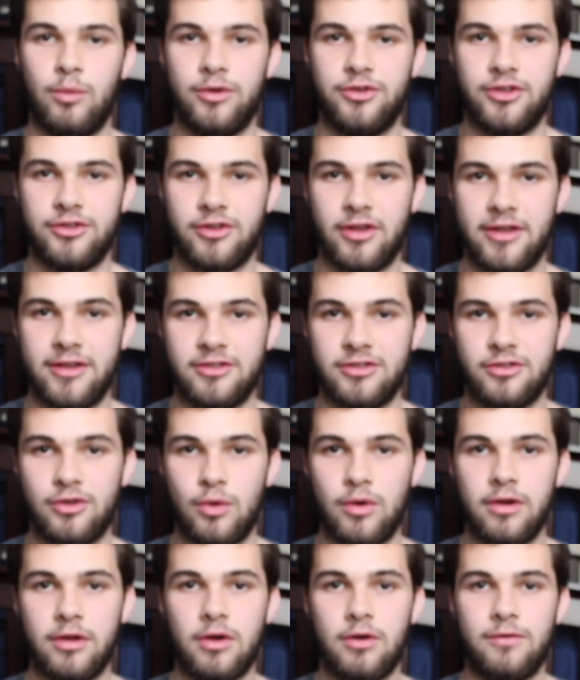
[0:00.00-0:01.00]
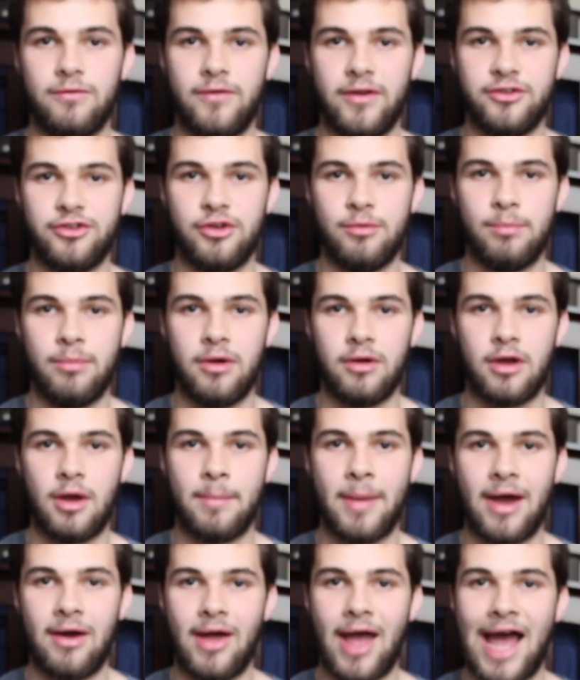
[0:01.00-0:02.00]
which is a historical fiction book
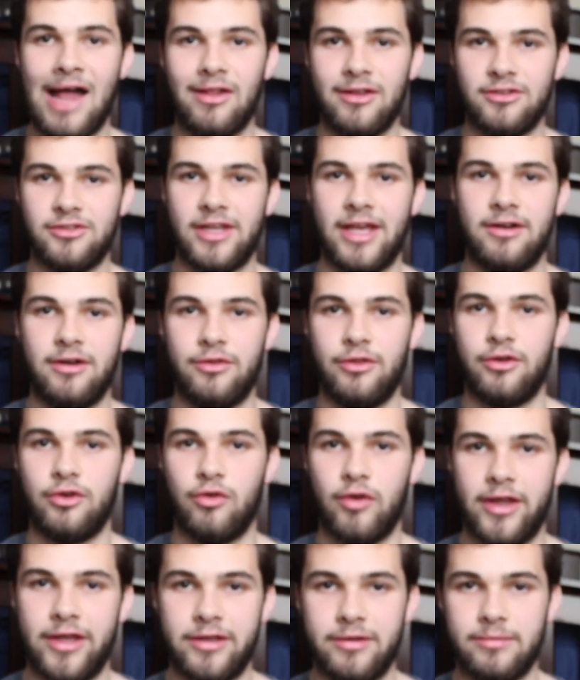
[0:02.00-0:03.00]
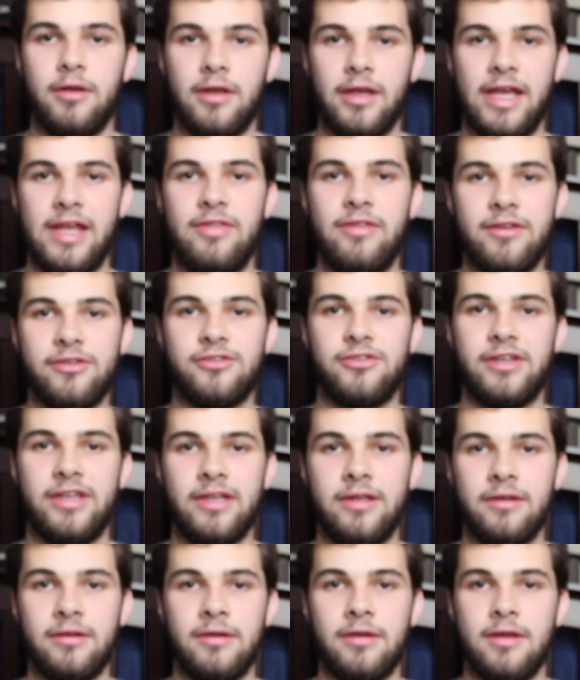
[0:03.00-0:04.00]
about Alexander the Great. In the
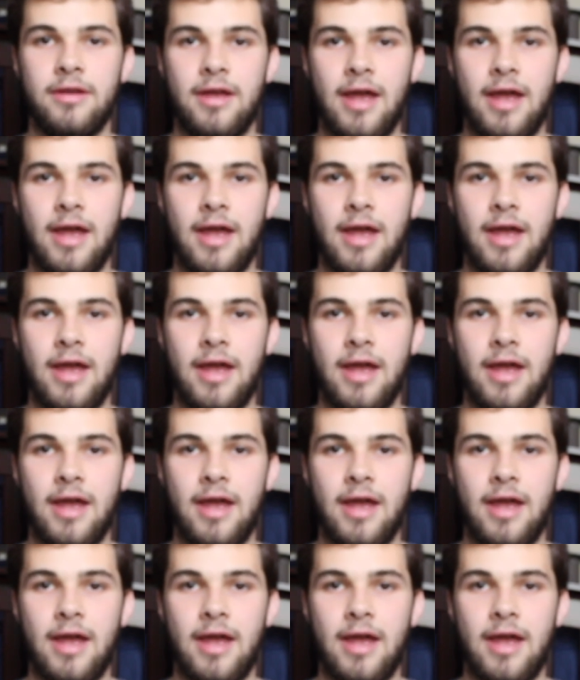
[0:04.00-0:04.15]
scene,